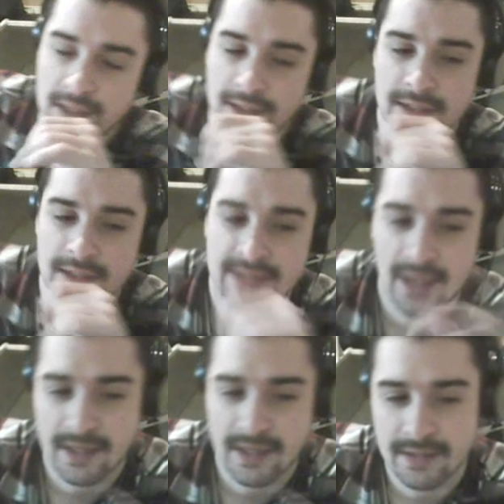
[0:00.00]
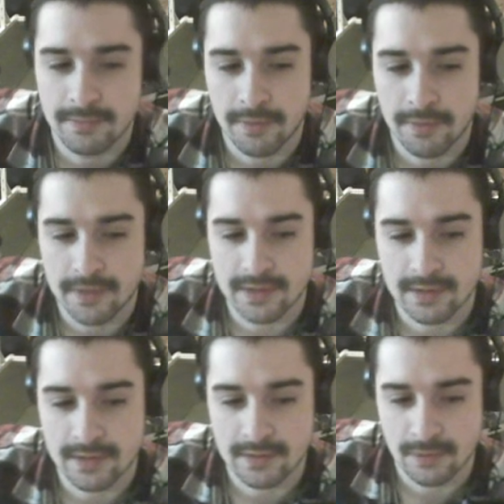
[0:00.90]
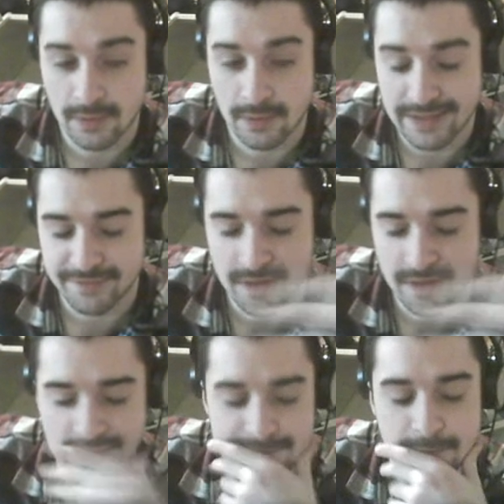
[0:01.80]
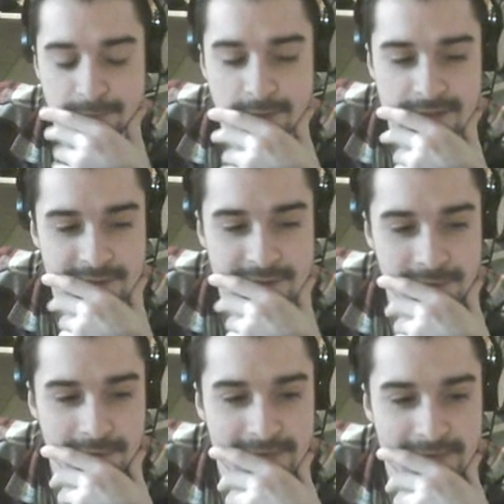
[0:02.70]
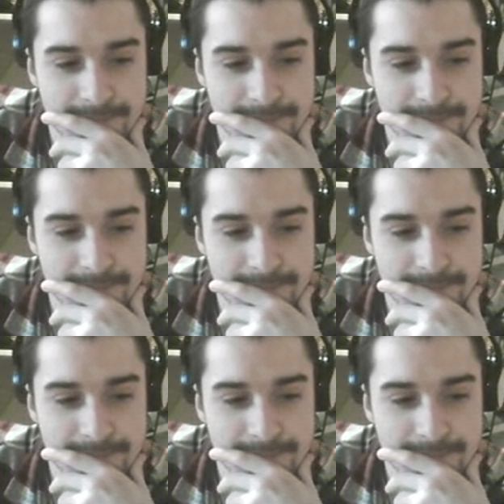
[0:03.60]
it's kind of important, or why I feel it's important to